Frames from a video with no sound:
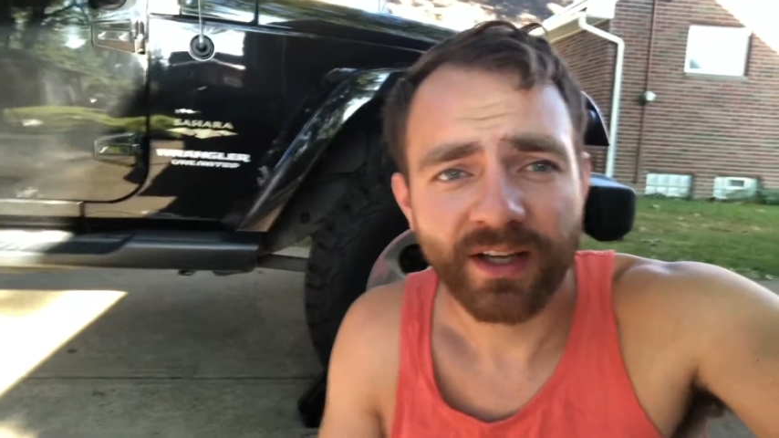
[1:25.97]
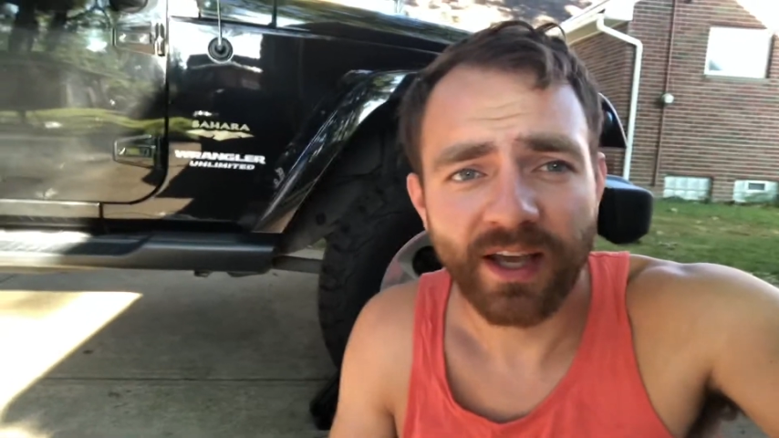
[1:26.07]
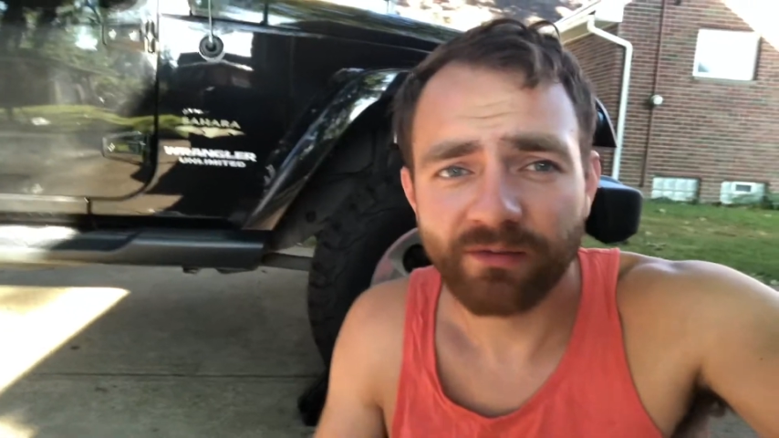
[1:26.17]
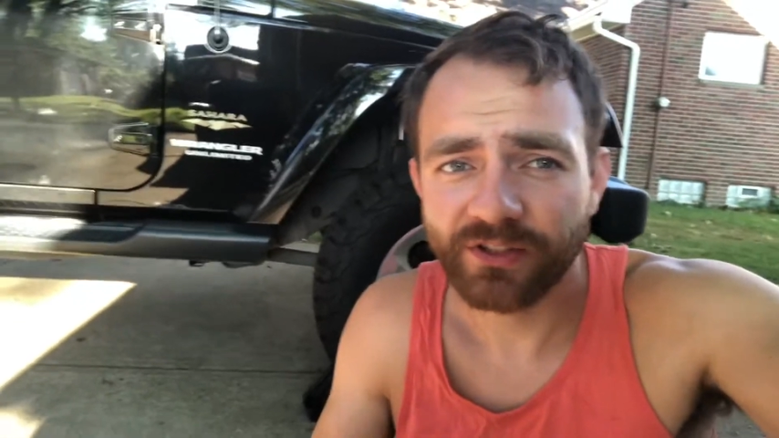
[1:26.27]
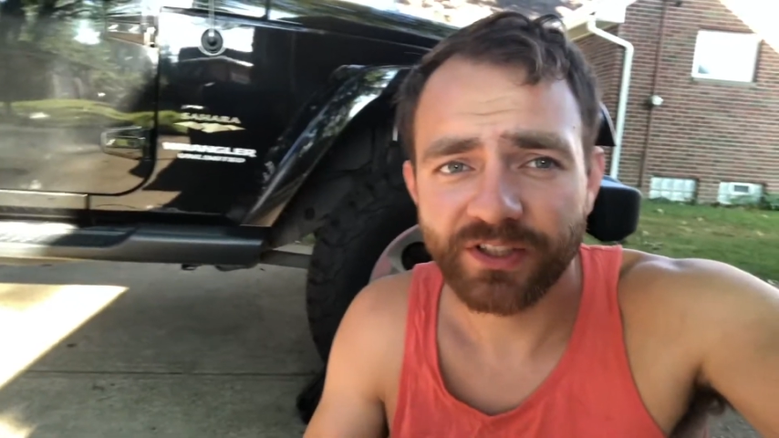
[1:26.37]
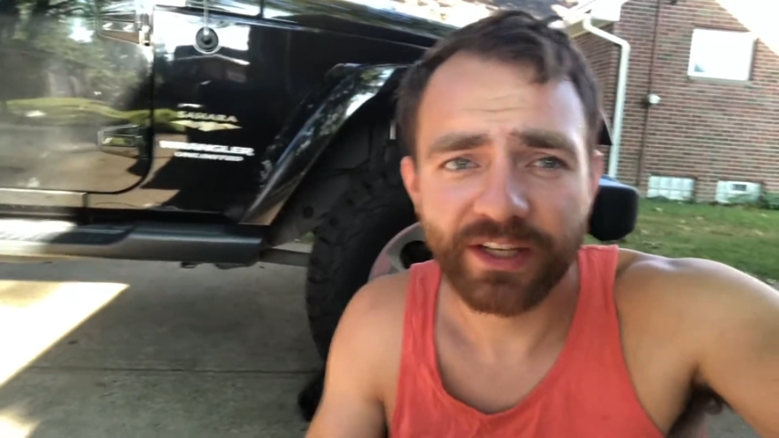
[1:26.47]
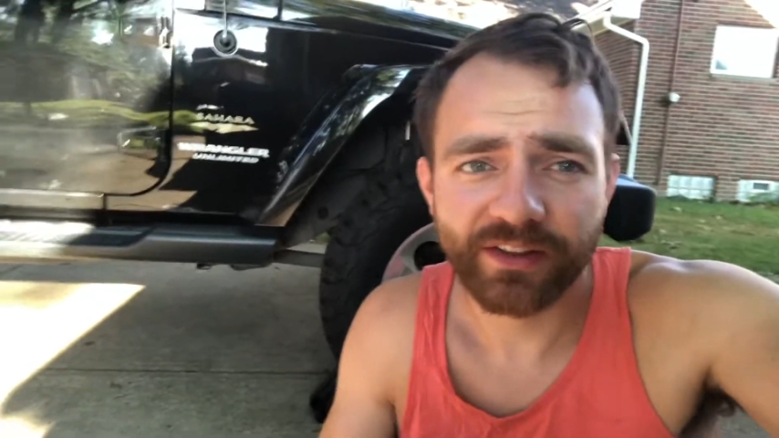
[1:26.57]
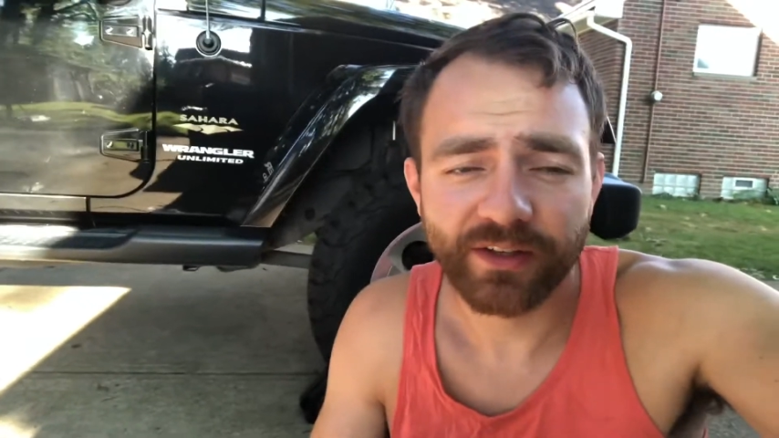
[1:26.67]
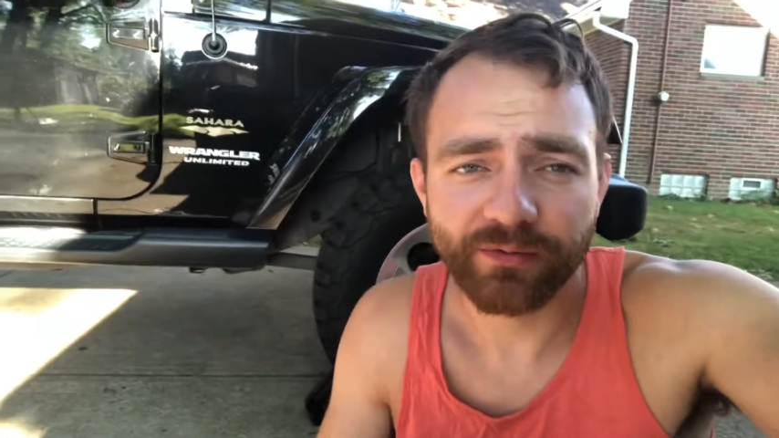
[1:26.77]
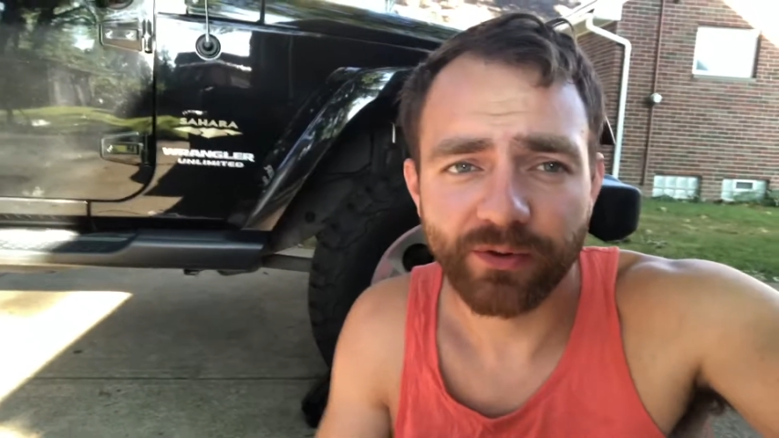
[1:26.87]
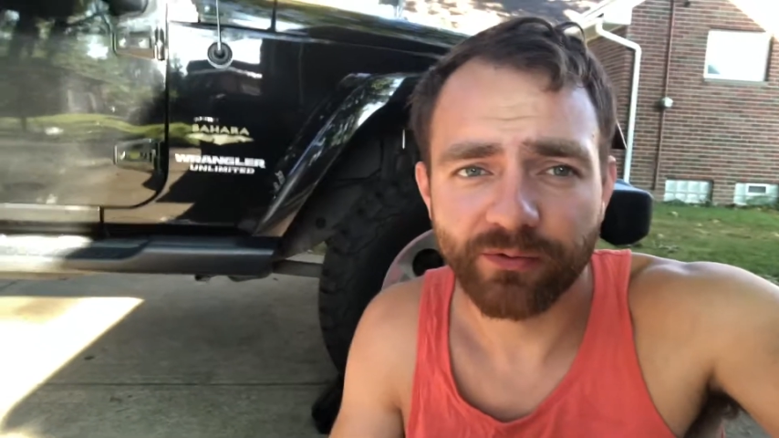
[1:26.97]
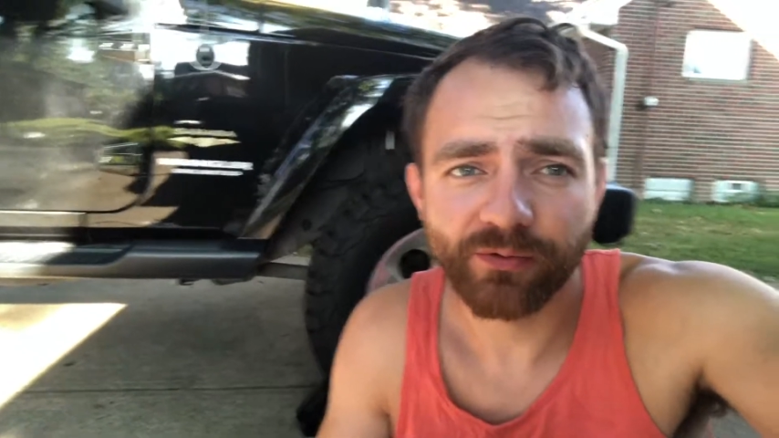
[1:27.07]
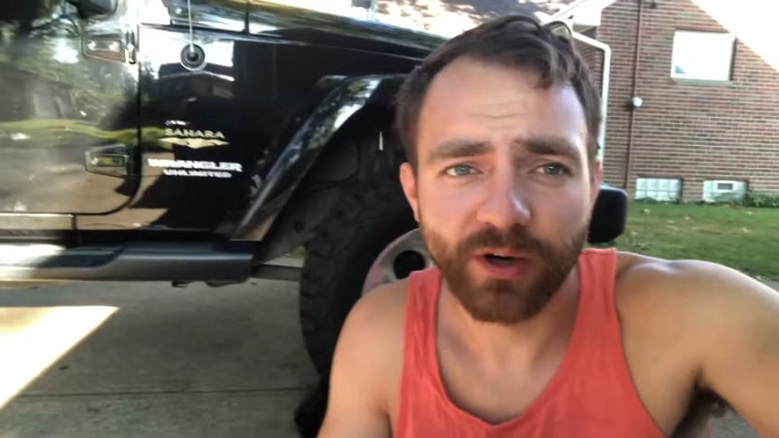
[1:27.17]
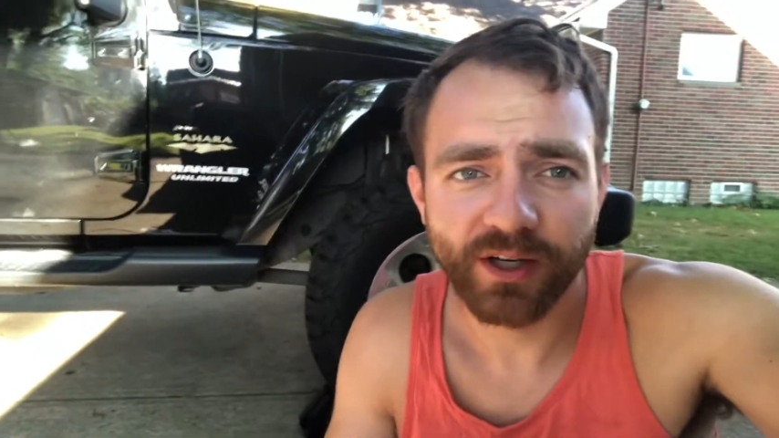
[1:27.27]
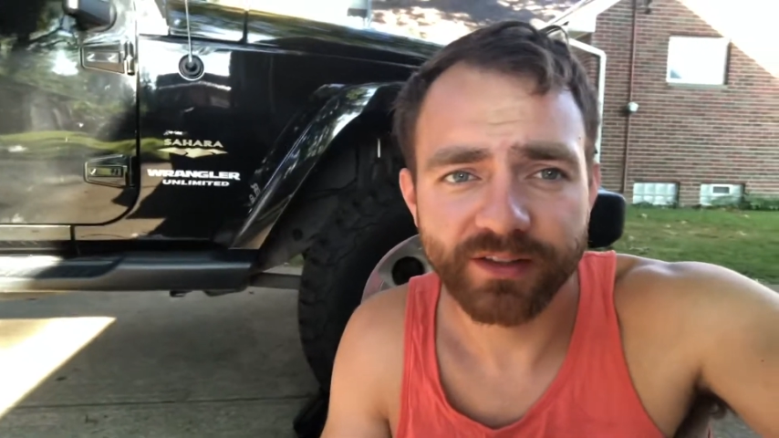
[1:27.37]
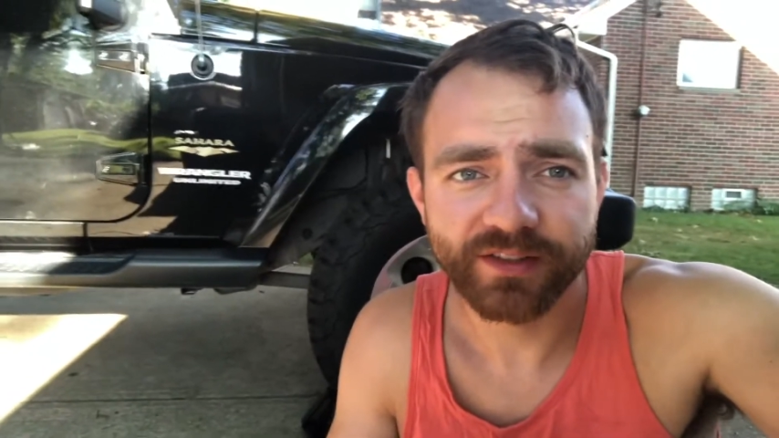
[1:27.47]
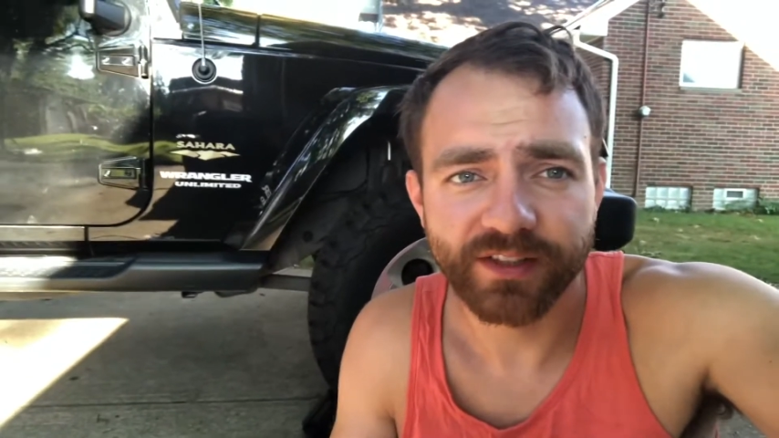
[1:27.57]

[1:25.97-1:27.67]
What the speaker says: Haven't seen anything for the front